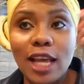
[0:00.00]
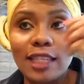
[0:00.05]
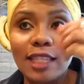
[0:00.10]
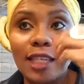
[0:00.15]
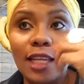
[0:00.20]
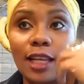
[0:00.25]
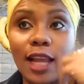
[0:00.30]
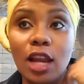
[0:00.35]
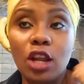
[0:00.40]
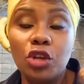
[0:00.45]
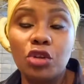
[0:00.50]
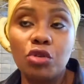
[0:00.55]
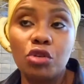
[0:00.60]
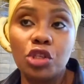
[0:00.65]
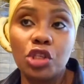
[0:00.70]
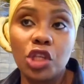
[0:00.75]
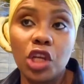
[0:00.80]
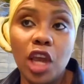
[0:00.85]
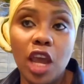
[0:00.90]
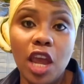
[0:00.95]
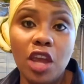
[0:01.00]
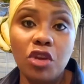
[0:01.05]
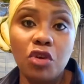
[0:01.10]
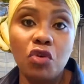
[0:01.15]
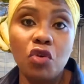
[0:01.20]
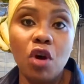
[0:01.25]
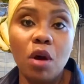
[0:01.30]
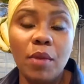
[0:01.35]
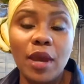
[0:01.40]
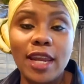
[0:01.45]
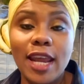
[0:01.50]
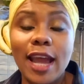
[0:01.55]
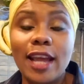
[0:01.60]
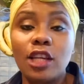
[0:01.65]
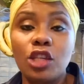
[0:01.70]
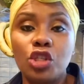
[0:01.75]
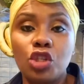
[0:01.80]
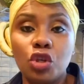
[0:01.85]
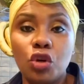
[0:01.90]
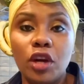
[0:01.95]
and I see a lot of you share and you comment. I
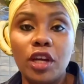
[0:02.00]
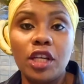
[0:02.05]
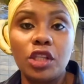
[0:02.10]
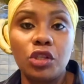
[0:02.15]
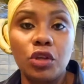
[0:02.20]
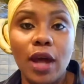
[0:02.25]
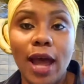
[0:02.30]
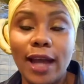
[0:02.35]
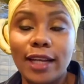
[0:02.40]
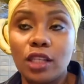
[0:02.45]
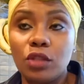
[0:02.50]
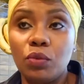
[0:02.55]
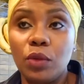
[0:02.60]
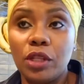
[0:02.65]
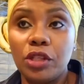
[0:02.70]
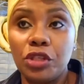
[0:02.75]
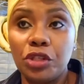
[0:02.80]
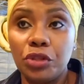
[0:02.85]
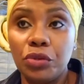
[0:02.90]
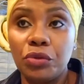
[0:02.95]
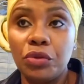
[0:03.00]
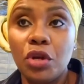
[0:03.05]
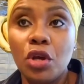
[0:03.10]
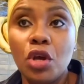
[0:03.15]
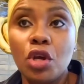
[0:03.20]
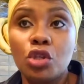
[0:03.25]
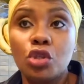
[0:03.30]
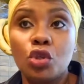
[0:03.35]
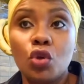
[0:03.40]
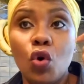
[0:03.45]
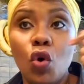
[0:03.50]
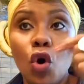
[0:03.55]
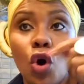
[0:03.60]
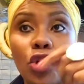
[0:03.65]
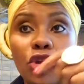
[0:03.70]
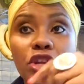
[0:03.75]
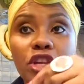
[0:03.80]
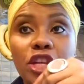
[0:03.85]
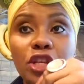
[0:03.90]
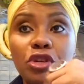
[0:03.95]
enjoy interacting with you. So
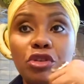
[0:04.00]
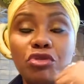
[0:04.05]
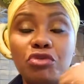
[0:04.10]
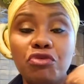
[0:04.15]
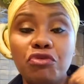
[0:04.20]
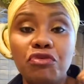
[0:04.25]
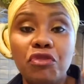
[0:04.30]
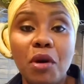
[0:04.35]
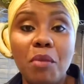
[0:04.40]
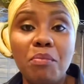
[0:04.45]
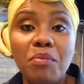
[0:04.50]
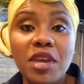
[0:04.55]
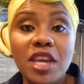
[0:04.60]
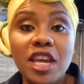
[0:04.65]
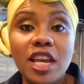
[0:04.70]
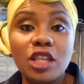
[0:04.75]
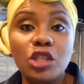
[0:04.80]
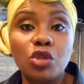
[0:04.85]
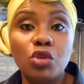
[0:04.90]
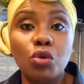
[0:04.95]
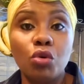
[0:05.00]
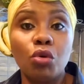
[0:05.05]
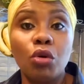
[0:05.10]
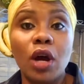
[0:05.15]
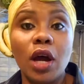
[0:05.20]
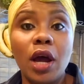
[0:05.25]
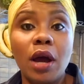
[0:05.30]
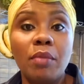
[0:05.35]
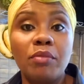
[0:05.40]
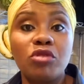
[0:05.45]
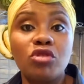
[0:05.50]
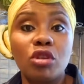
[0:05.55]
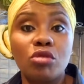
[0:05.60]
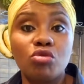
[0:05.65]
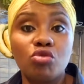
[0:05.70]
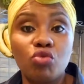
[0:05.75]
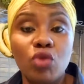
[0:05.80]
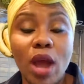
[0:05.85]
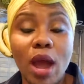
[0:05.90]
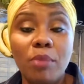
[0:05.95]
all you need to do for me is to
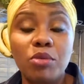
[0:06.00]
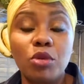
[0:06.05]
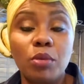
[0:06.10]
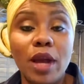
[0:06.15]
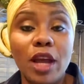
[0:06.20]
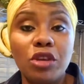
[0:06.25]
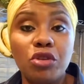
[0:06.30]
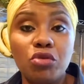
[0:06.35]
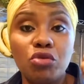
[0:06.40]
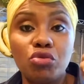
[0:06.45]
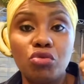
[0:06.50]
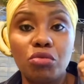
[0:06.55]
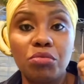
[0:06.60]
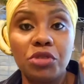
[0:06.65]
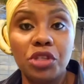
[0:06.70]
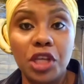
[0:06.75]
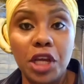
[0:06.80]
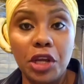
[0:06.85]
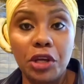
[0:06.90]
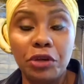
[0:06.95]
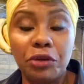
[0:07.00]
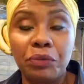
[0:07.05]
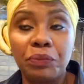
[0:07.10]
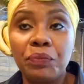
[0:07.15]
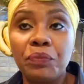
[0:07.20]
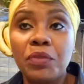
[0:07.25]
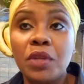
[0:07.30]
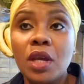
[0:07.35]
subscribe to my YouTube channel.